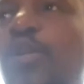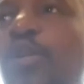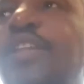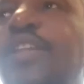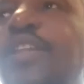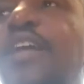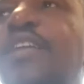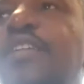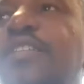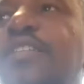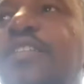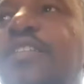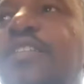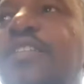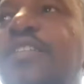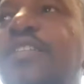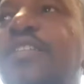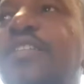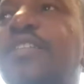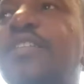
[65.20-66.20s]
that at
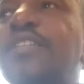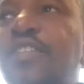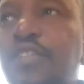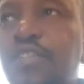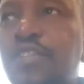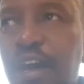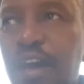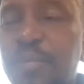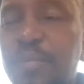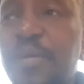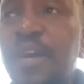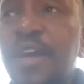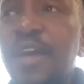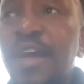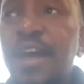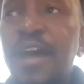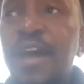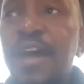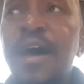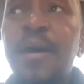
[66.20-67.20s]
this time
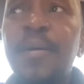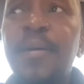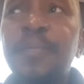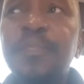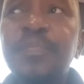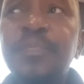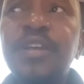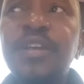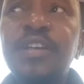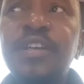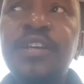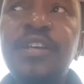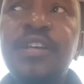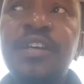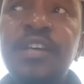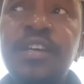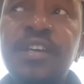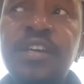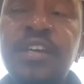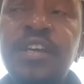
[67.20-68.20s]

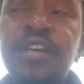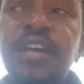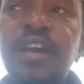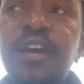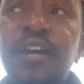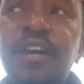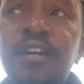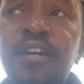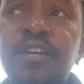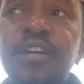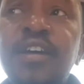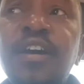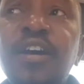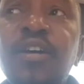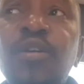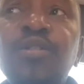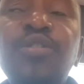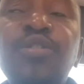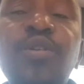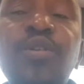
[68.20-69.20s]
he
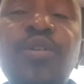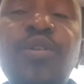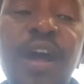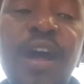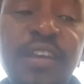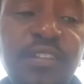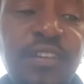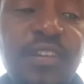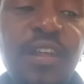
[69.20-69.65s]
authorized the prime